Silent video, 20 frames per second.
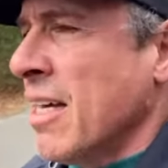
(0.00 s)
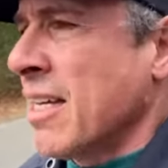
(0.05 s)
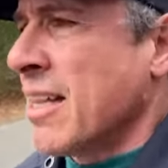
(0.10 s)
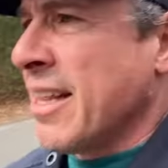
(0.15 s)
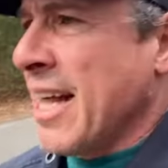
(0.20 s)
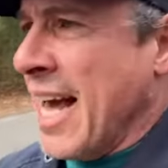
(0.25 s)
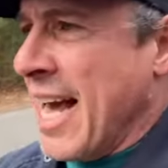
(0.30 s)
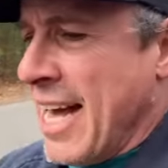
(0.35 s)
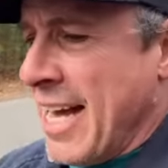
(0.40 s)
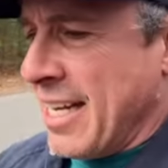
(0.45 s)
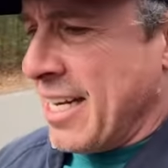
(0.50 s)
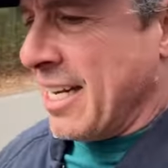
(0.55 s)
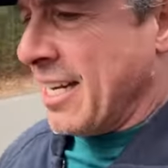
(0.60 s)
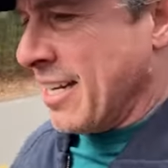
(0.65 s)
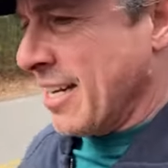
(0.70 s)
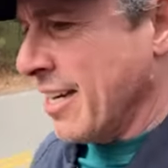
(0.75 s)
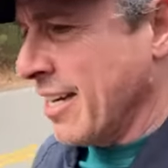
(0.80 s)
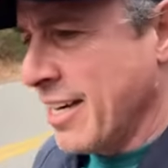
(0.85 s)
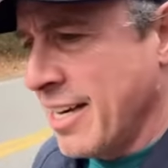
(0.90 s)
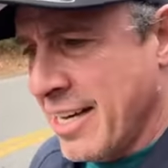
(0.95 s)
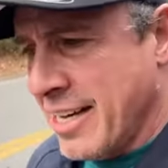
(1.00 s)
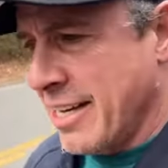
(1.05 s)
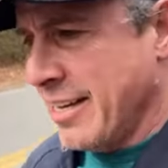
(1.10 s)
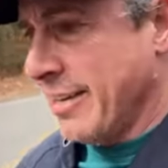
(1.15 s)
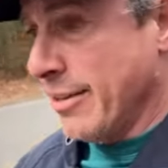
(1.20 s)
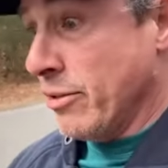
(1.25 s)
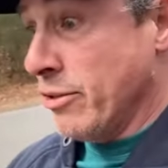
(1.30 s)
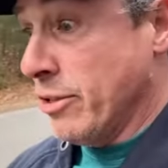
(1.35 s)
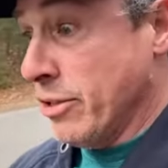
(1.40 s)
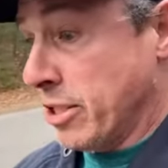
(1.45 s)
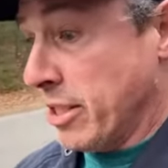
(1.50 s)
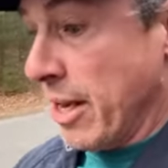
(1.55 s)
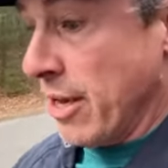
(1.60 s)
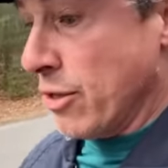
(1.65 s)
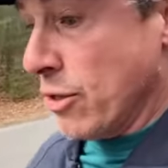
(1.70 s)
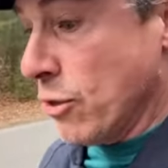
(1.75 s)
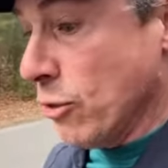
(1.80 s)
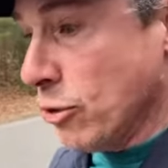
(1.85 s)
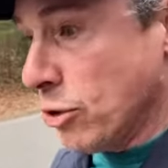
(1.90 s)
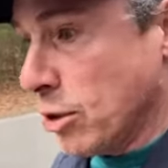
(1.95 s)
that you just get
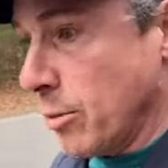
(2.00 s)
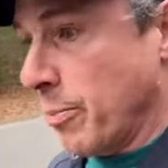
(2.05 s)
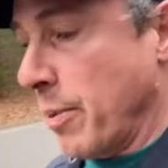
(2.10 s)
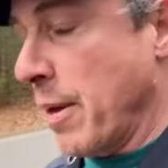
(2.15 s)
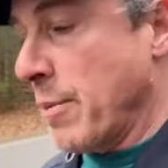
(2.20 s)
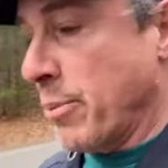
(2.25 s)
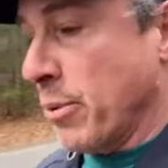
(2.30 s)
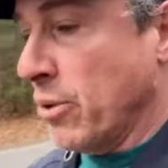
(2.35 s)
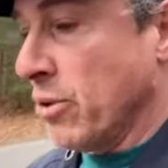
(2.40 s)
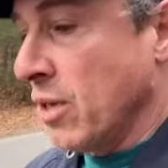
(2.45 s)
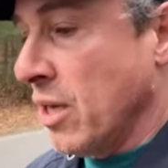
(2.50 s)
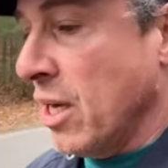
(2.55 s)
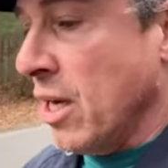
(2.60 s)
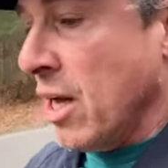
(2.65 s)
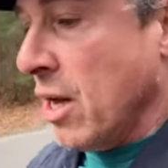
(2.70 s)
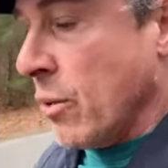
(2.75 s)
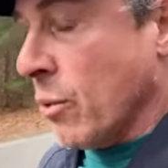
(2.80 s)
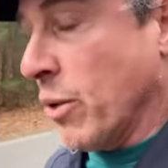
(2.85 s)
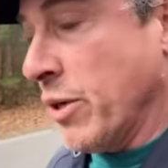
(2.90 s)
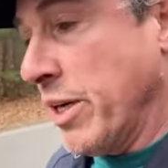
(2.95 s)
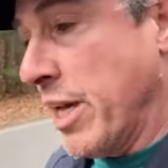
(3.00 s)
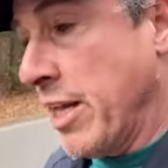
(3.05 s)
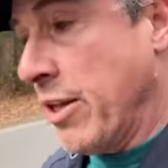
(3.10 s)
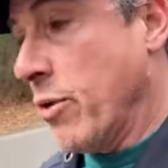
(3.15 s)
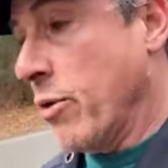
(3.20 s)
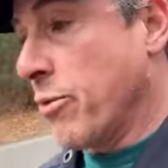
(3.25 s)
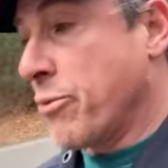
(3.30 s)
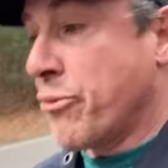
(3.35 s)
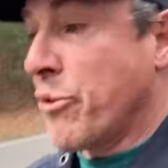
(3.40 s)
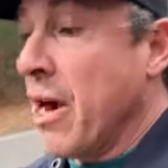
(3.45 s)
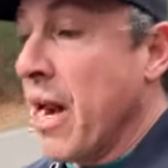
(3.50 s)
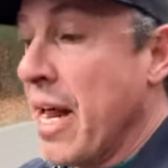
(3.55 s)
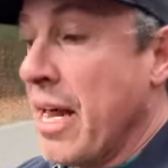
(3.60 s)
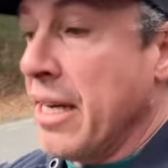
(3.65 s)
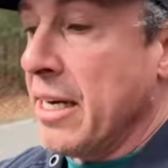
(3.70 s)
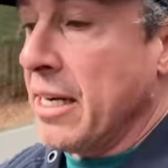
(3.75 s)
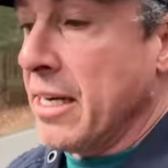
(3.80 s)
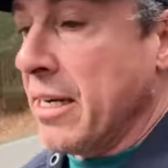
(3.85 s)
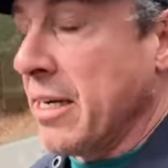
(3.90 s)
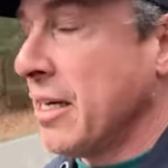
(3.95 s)
used to people. One day they're a
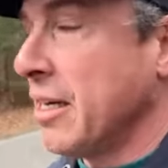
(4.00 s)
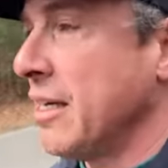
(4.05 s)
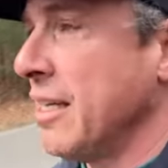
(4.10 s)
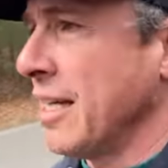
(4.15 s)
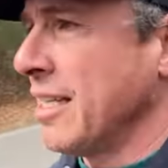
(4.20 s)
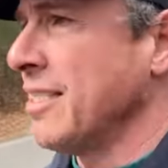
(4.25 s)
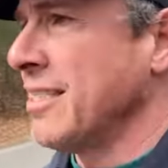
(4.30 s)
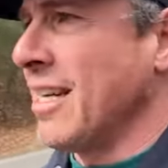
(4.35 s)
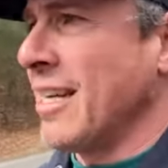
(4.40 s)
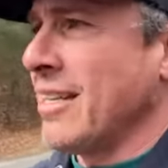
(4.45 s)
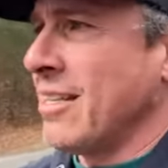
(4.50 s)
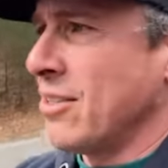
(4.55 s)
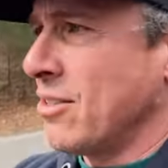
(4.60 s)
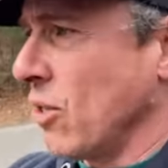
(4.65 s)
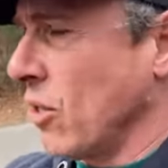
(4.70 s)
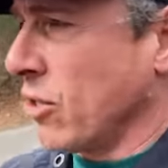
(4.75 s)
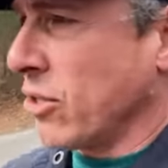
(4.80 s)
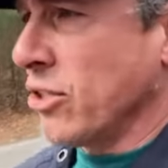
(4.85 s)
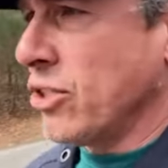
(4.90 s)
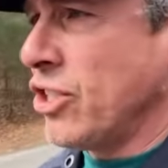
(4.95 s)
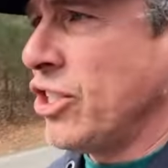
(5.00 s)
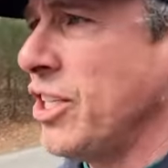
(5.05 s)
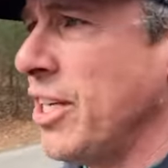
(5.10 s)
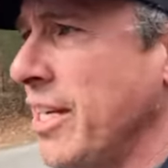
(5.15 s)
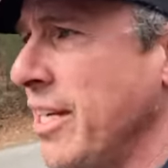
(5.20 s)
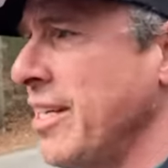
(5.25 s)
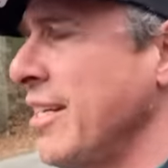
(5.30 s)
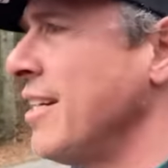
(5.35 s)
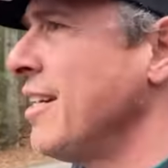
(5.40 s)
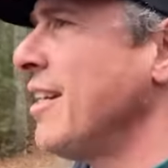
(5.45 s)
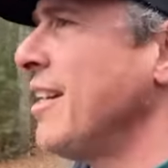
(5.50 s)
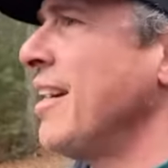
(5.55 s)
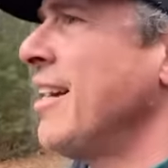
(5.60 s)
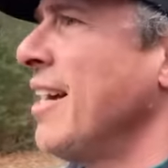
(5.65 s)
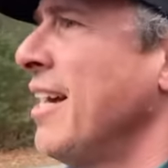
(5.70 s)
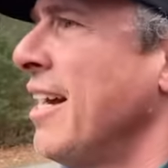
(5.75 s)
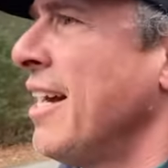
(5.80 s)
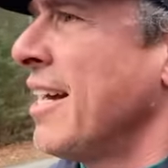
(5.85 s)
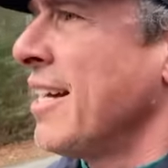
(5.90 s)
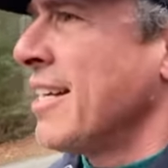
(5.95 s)
friend, next day they're talking shit.
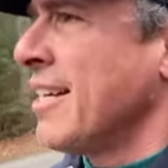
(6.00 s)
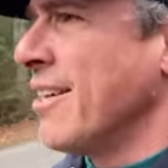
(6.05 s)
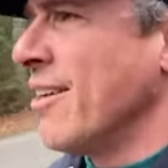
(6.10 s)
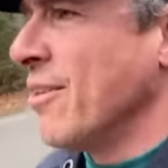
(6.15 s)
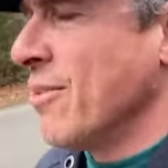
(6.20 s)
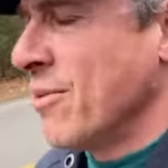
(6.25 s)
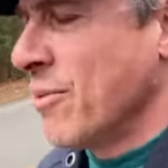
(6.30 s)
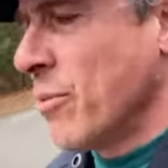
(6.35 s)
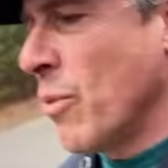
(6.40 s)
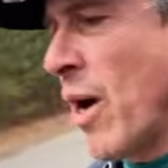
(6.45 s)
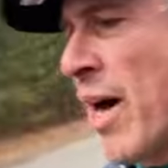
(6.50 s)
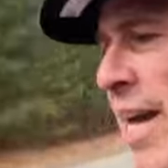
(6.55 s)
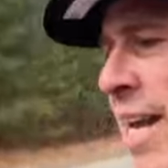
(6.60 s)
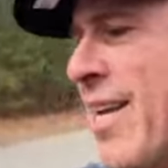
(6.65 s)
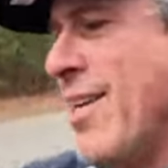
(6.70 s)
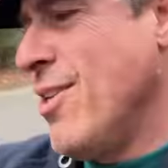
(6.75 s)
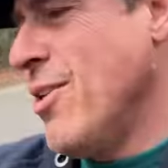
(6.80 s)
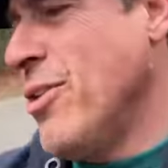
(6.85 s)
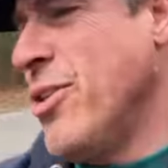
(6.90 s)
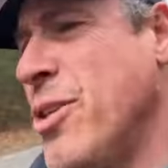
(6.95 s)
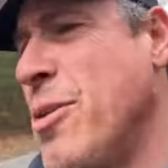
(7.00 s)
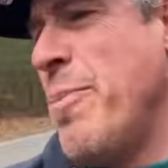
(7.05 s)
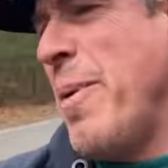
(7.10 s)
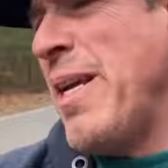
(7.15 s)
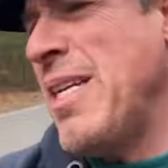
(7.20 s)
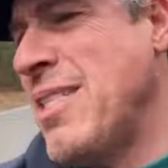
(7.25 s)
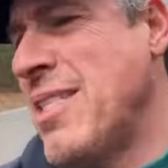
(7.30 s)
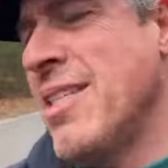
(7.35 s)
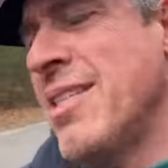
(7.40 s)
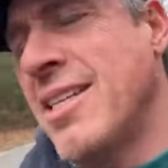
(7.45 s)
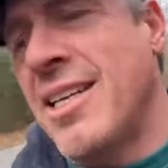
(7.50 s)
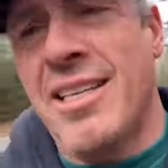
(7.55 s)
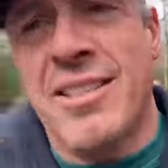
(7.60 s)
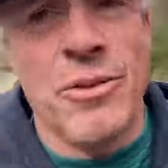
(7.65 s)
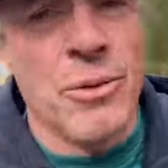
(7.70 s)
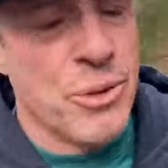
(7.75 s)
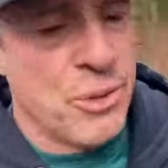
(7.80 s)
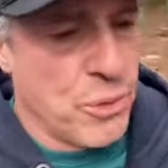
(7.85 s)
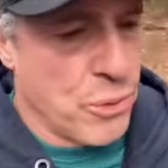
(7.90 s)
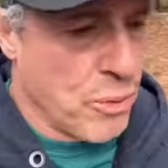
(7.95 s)
You know, why? Usually based on
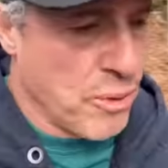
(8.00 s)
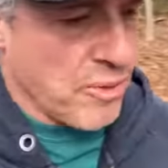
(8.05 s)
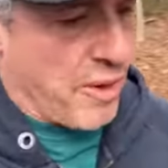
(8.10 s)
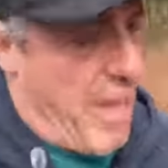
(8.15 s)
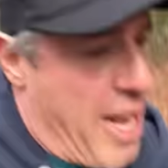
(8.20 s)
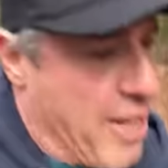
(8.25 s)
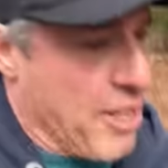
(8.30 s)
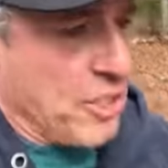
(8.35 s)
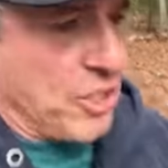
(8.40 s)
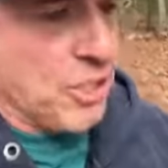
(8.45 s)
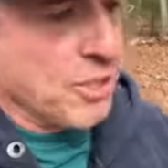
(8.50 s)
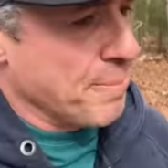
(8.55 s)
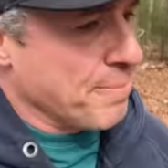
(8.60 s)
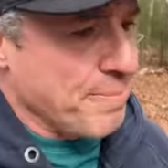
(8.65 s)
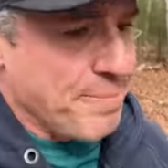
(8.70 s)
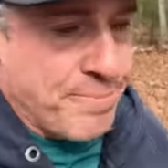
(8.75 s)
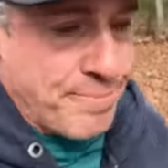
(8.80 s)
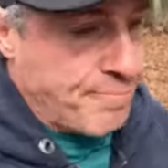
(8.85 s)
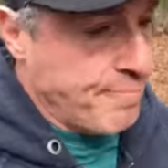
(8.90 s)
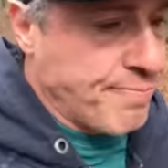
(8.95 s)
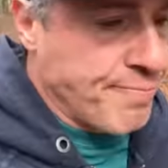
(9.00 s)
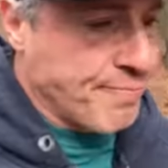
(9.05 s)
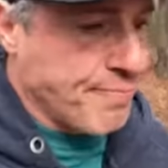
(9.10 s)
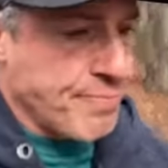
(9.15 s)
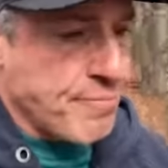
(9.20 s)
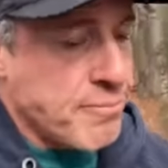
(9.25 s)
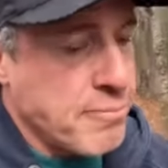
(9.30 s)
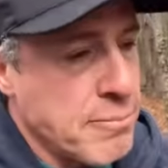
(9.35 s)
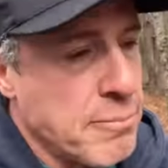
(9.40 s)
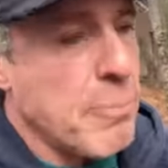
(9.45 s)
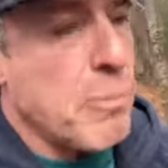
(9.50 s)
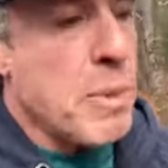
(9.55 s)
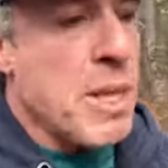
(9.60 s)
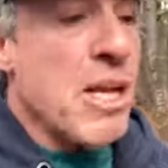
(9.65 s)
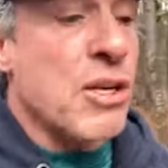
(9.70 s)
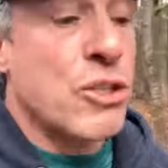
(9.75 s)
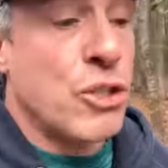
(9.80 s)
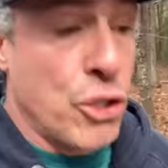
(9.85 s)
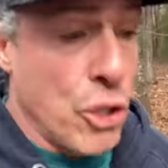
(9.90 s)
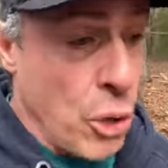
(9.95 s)
ignorance or advantage.
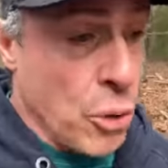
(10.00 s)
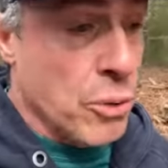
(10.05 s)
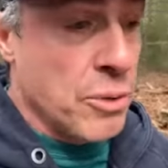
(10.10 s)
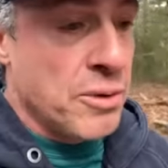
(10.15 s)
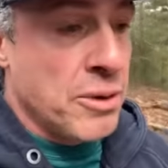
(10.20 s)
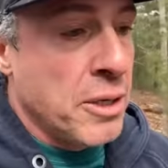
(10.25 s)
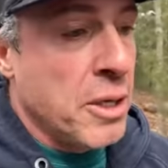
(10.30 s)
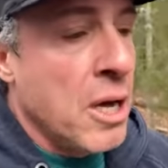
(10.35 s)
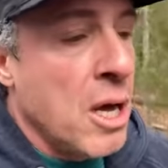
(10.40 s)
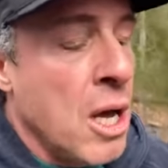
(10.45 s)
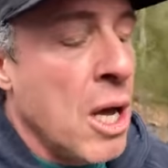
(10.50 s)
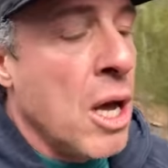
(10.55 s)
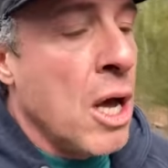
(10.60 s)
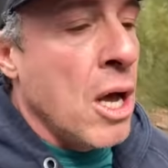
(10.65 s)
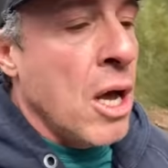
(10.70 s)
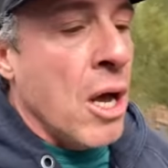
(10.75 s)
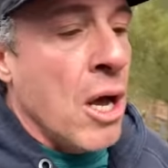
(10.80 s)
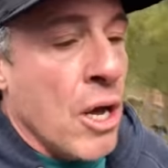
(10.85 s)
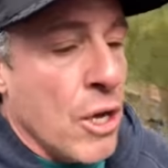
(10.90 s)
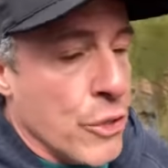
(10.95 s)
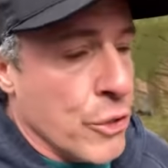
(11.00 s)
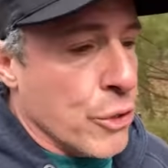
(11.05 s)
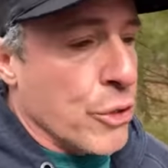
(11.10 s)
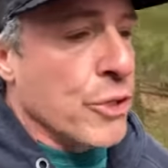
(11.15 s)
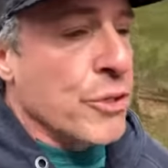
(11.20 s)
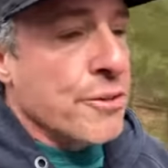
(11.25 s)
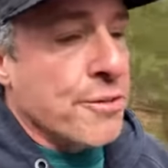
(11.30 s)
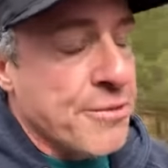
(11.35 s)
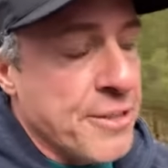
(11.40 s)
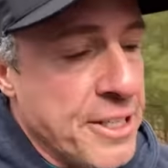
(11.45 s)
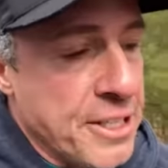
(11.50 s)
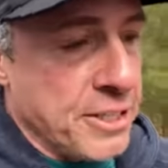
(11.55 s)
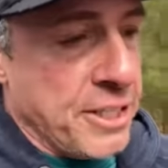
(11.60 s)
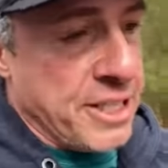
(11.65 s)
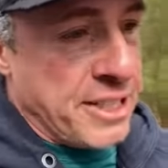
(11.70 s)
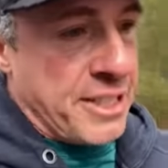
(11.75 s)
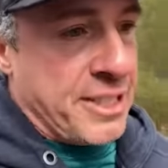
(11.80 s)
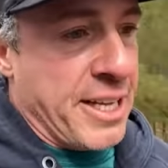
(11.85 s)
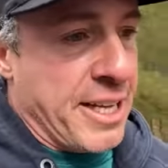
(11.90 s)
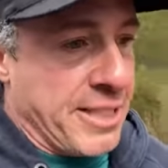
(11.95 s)
So, you're going to feel
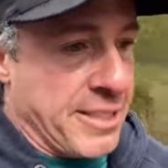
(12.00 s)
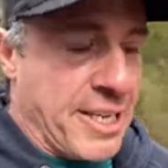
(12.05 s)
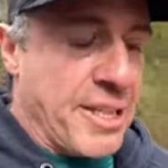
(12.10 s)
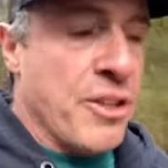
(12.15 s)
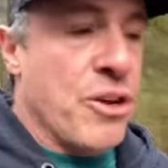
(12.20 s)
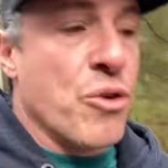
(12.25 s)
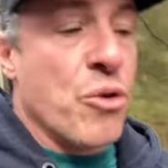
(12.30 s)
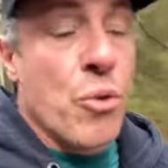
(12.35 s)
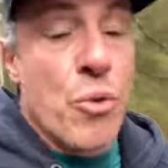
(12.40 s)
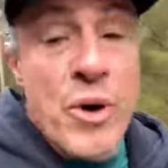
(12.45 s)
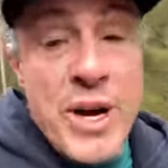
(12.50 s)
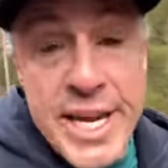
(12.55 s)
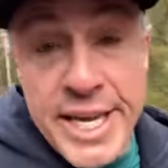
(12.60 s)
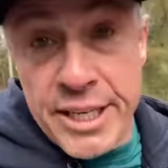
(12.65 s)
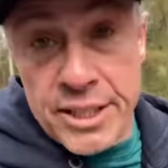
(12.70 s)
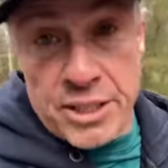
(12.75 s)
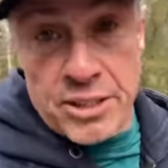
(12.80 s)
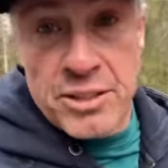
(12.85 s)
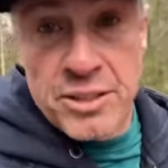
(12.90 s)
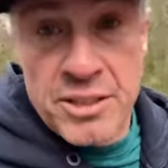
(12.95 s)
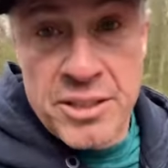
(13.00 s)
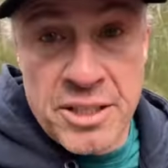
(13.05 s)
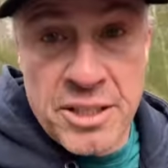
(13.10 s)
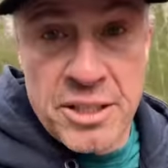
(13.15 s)
these things, and they're real.